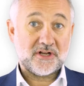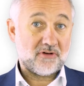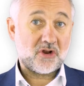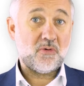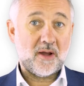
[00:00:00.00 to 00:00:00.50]
a
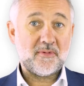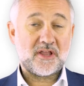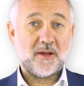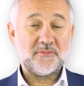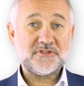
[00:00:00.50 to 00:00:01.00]
requirement
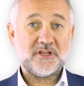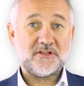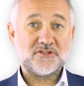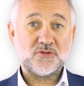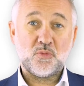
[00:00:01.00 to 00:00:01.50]
comes
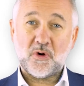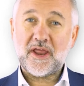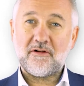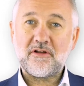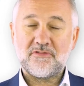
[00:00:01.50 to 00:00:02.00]
in to one
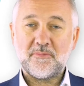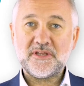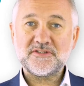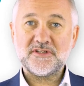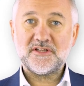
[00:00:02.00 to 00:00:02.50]
area of the
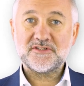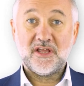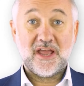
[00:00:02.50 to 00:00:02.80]
business,